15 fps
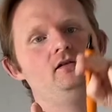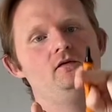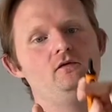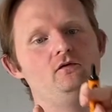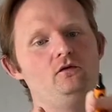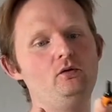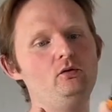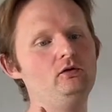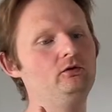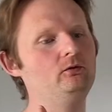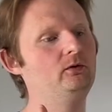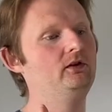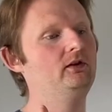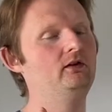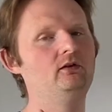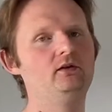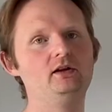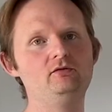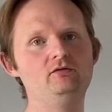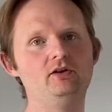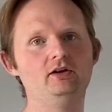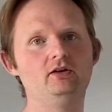folds with
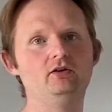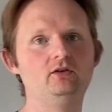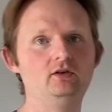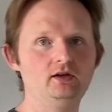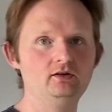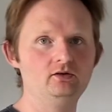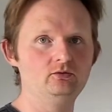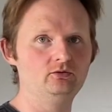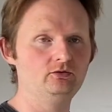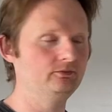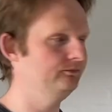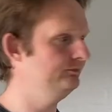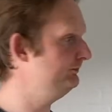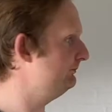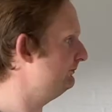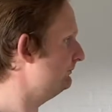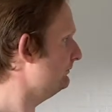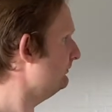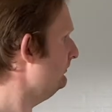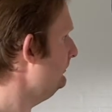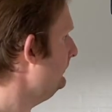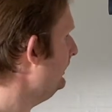itself and continues.
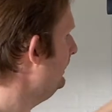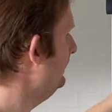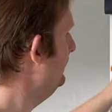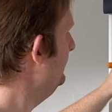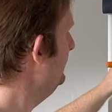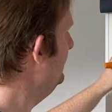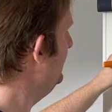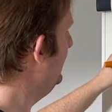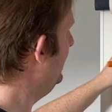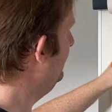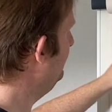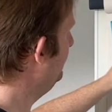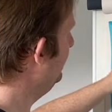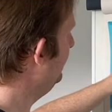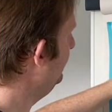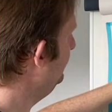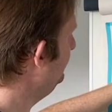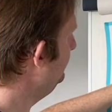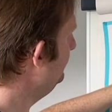I would again